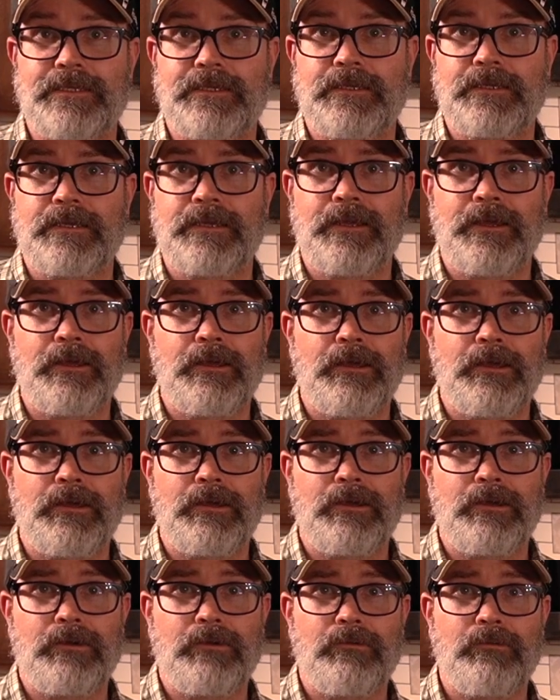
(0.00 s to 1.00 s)
You, are.
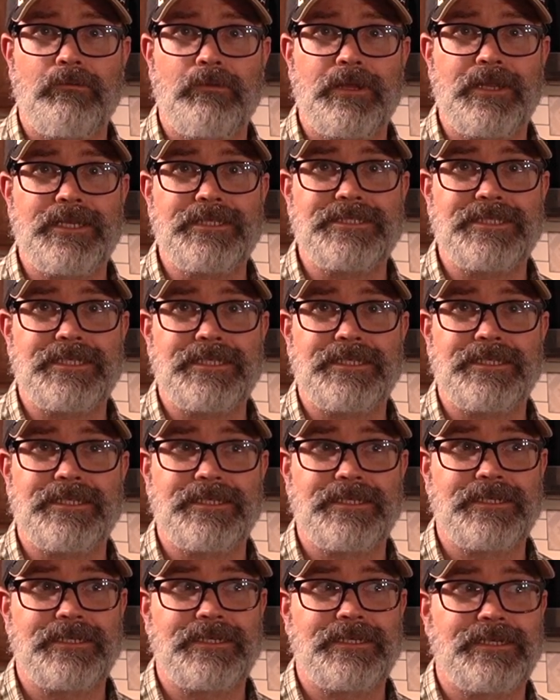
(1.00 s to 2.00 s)
you know what it what is, it? you
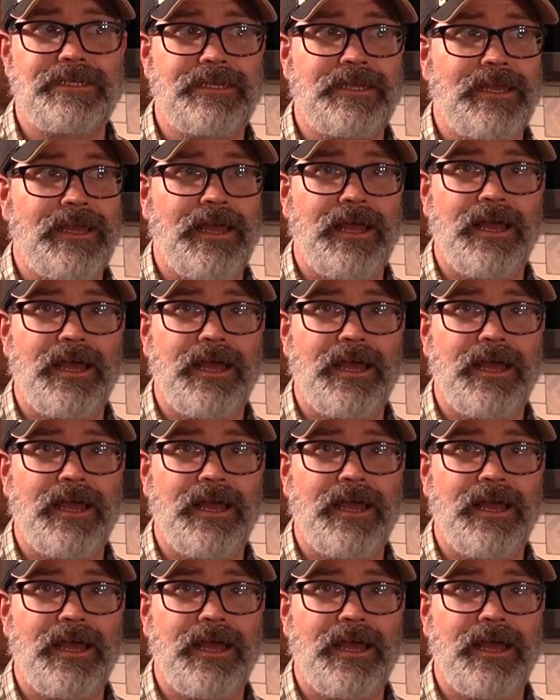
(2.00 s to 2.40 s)
don't know what I'm grabbing.